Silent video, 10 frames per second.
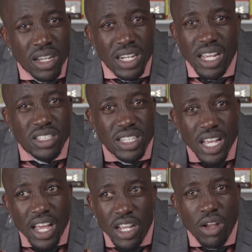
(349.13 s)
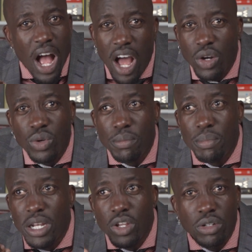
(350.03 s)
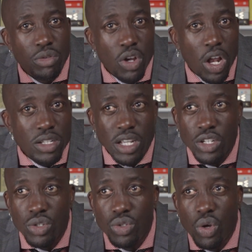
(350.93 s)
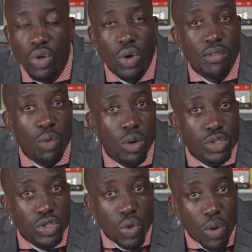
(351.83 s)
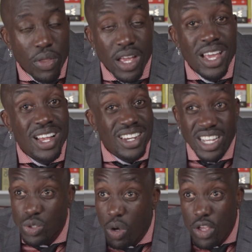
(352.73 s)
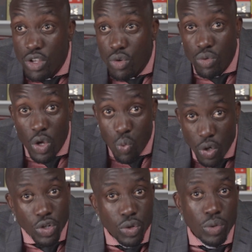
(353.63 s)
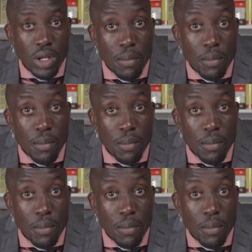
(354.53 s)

like getting $100 billion and you don't know even what to do with it, that's what you would do.